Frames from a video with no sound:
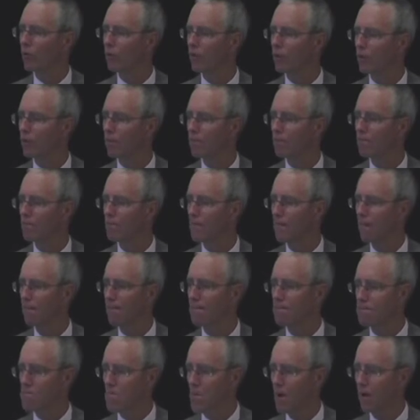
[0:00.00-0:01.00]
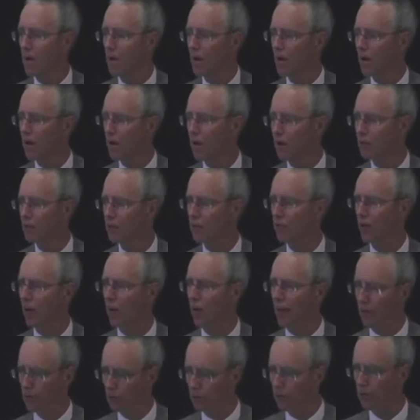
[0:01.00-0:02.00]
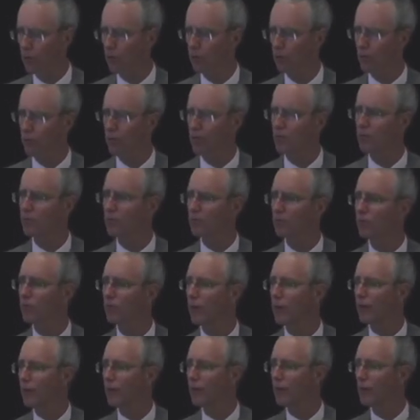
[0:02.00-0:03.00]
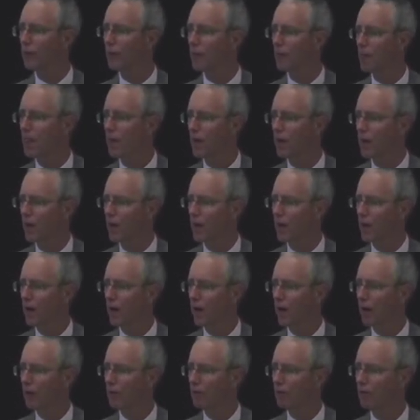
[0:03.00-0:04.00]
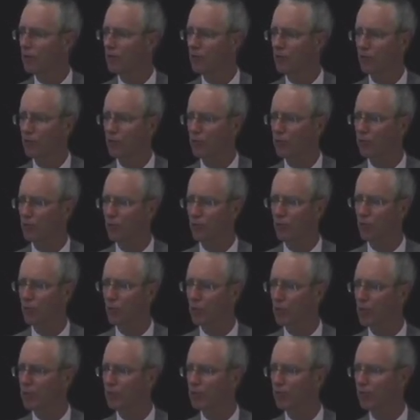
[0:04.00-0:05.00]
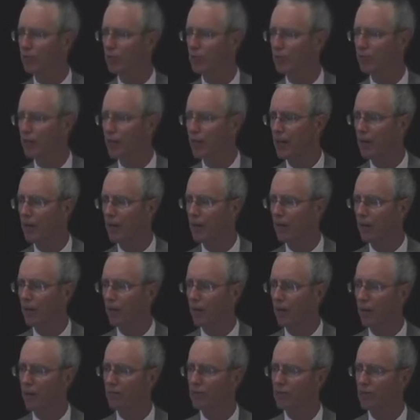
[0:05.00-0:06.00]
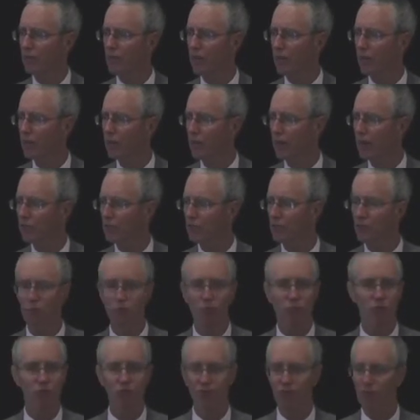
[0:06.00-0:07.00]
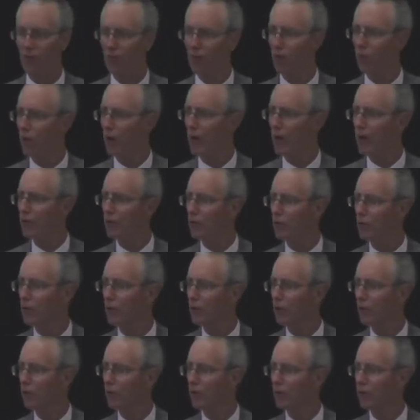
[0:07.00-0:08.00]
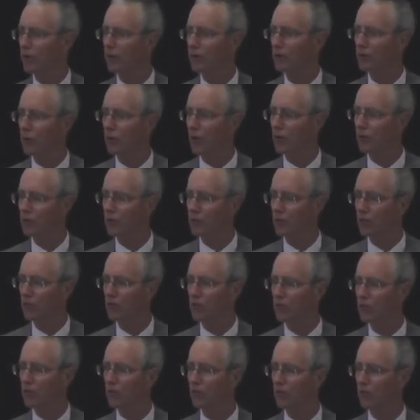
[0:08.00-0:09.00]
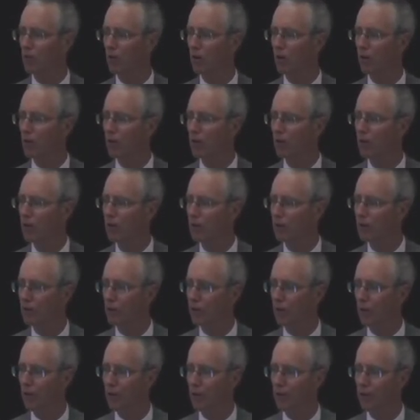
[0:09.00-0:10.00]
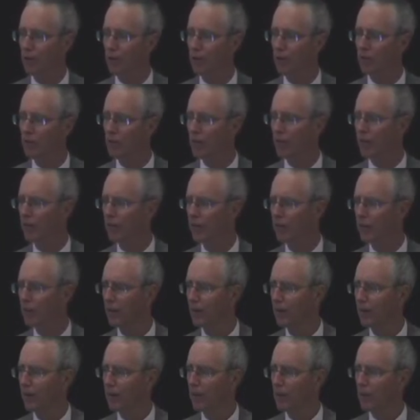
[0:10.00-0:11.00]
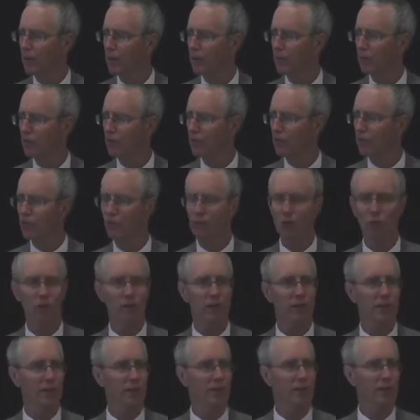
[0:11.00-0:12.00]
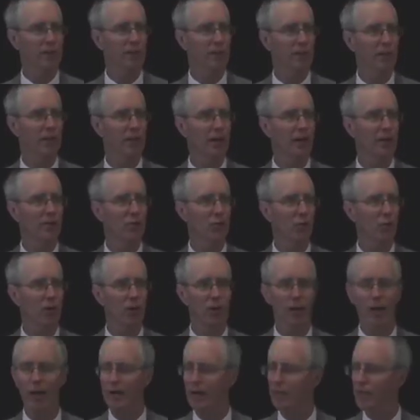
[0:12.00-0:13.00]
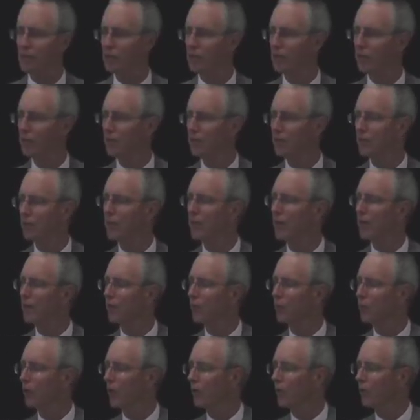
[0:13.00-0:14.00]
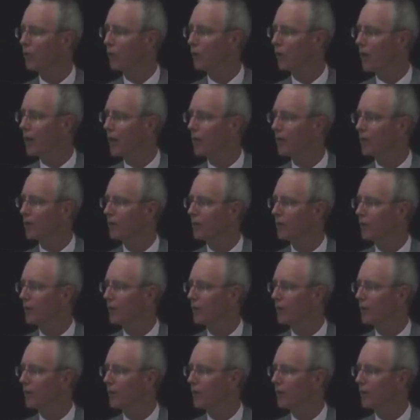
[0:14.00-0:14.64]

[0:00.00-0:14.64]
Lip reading: there. Install ankle, go into these in a second here. Here's two situations. You've got on the left, you've got a nice, fairly wide door. I don't think it's quite 6 foot tall to go through without ducking, but you certainly can get into that door a lot easier than you can the one on the right,